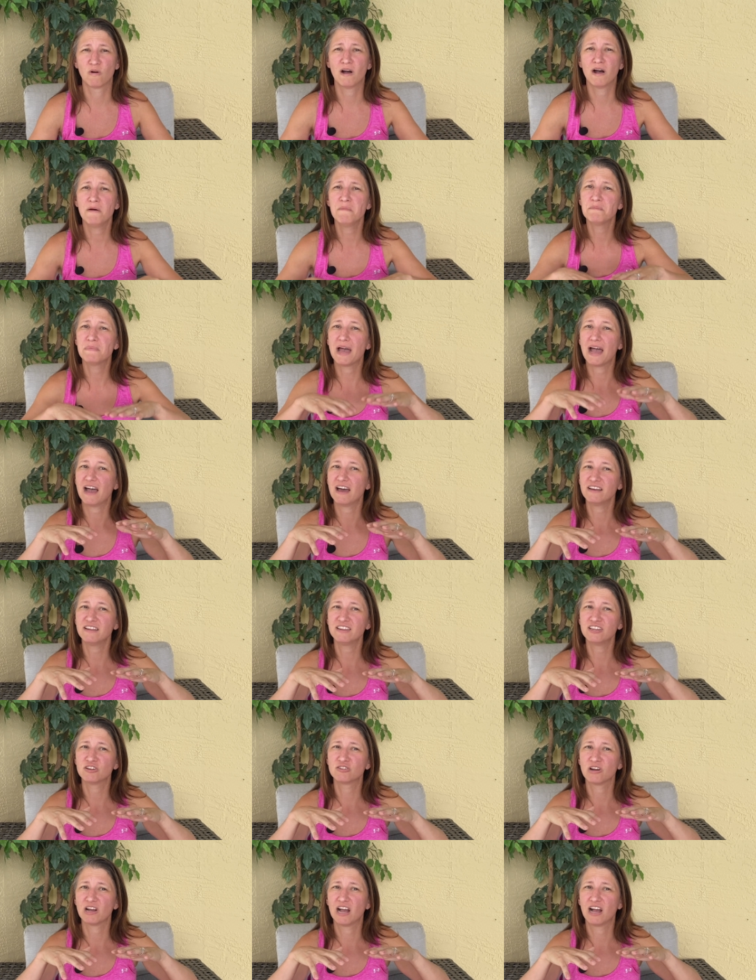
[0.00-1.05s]
up out of
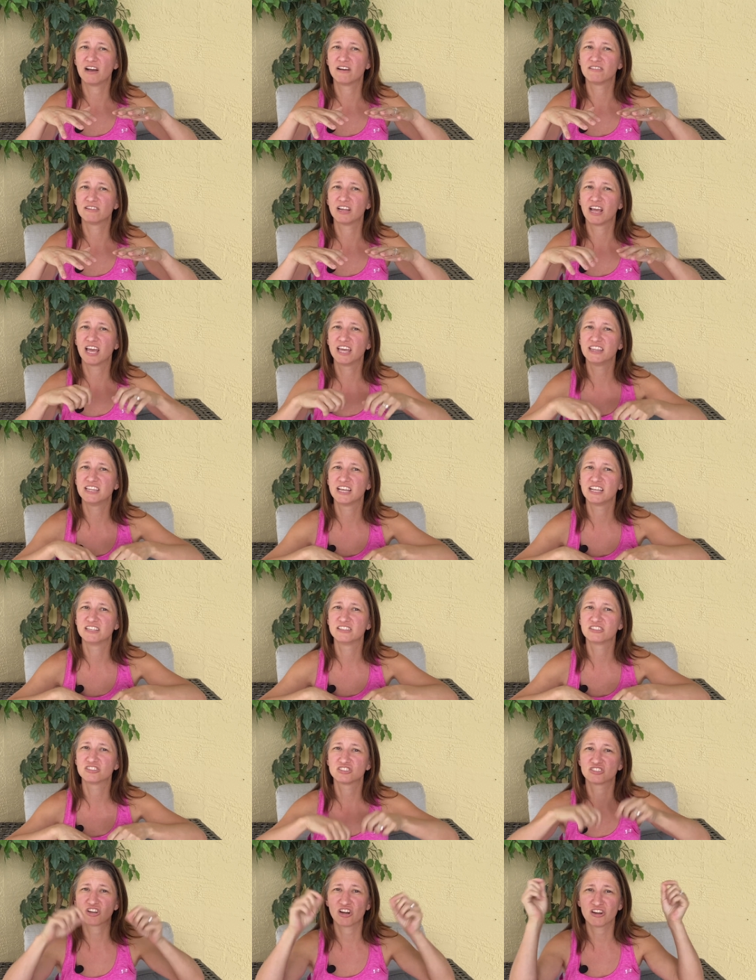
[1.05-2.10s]
the ground and then
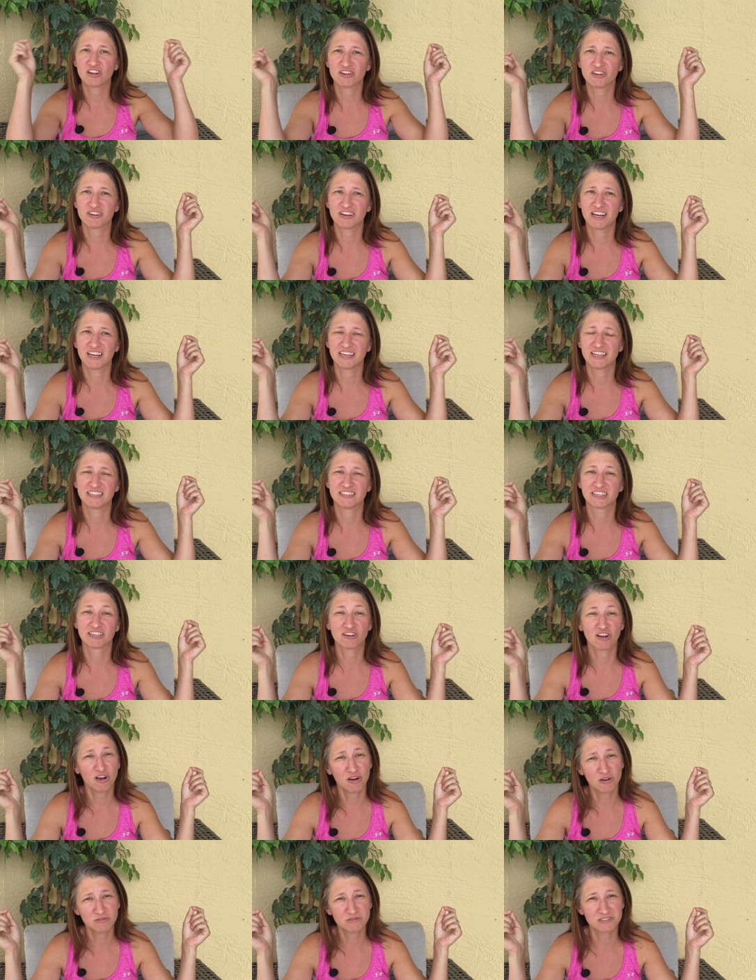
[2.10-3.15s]
start creating
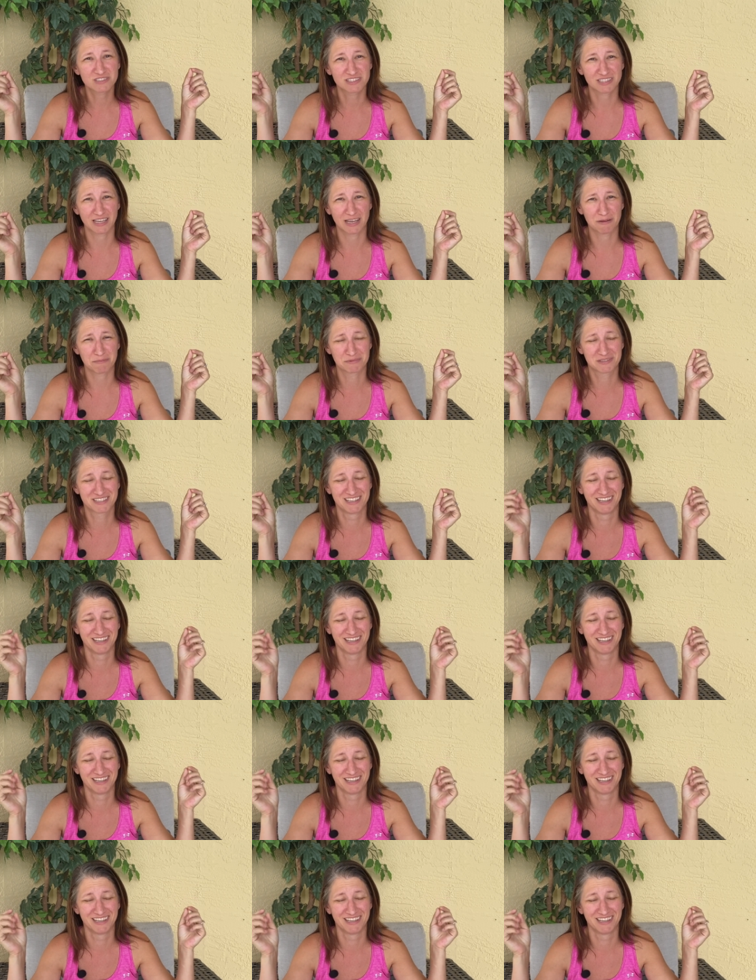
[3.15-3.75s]
their own slips.